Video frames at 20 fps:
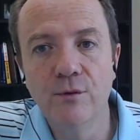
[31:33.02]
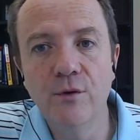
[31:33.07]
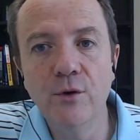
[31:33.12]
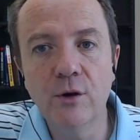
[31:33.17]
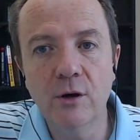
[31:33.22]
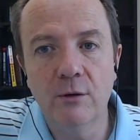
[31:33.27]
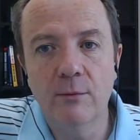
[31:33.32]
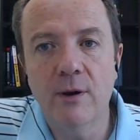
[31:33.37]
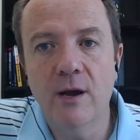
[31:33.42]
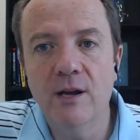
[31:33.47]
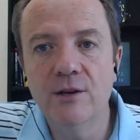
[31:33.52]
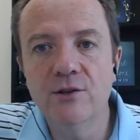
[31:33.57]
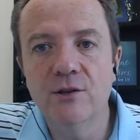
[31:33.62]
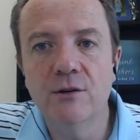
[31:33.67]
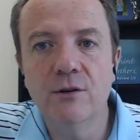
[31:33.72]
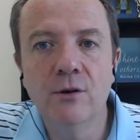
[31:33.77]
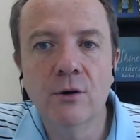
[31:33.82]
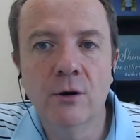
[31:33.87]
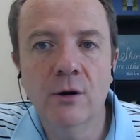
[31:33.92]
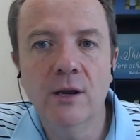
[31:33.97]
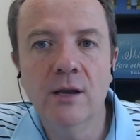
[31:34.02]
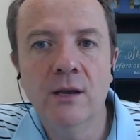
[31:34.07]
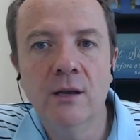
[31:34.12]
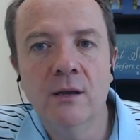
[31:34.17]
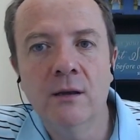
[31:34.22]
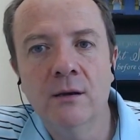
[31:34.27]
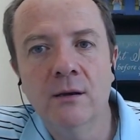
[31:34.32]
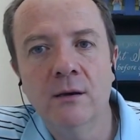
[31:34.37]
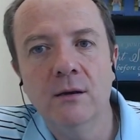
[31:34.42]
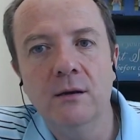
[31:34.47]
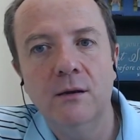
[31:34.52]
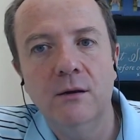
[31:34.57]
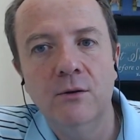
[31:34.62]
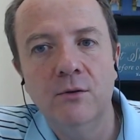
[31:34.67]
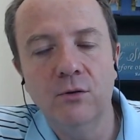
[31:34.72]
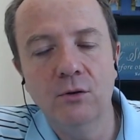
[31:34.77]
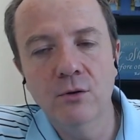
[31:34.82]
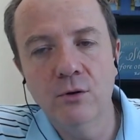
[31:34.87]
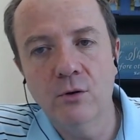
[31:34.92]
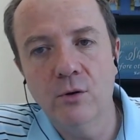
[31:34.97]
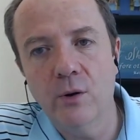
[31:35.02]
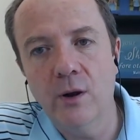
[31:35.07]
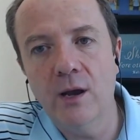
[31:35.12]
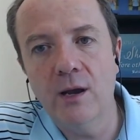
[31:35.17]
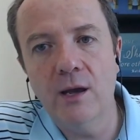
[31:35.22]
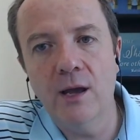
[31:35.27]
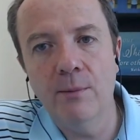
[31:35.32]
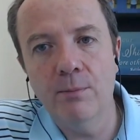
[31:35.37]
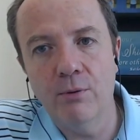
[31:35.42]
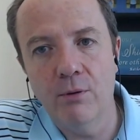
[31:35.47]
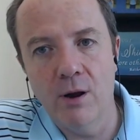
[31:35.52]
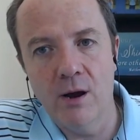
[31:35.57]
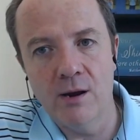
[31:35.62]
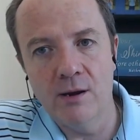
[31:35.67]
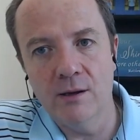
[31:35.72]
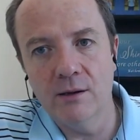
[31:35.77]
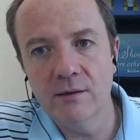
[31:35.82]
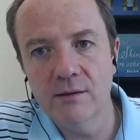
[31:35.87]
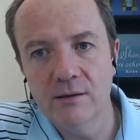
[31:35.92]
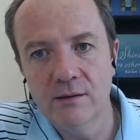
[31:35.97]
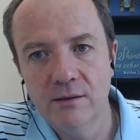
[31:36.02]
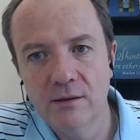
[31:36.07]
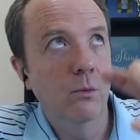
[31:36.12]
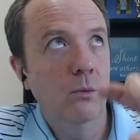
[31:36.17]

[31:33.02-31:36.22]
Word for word: you can imagine okay. you're in, you, you create a product.